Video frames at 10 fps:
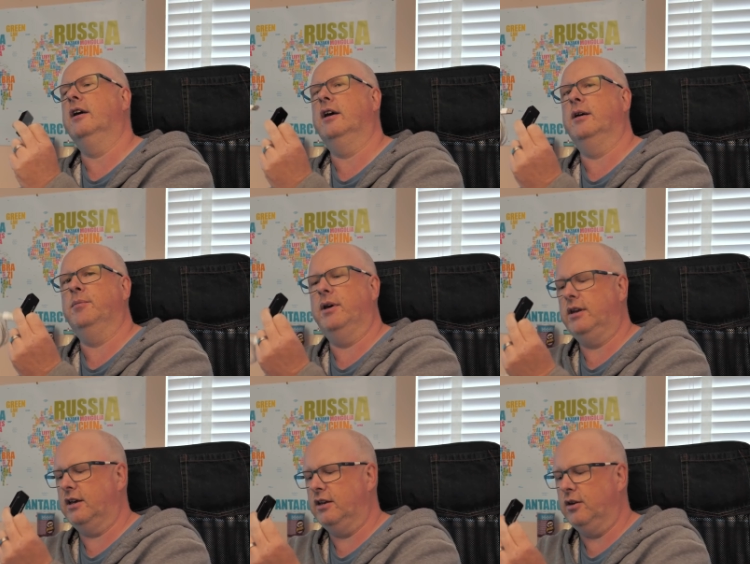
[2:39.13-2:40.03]
and
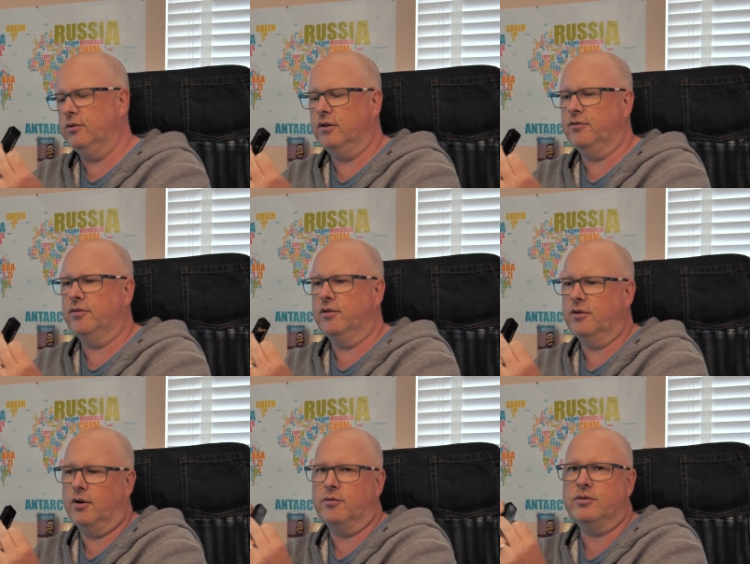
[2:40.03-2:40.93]
you can use it
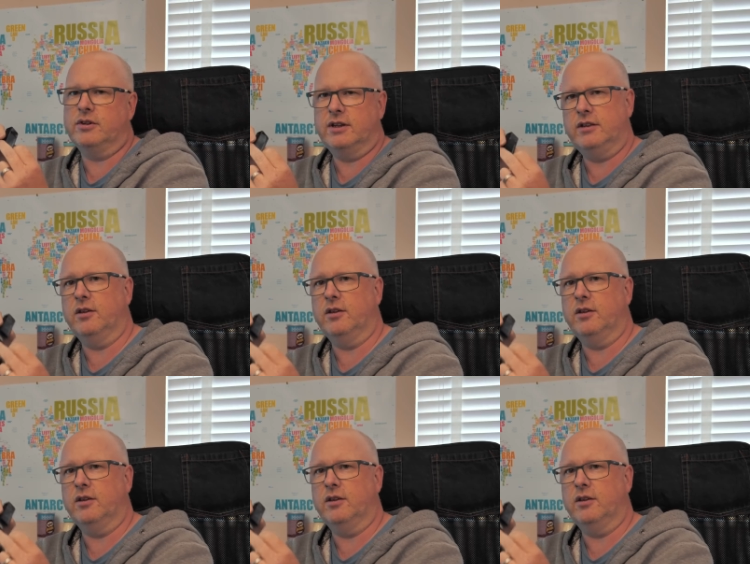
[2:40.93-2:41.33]
for obviously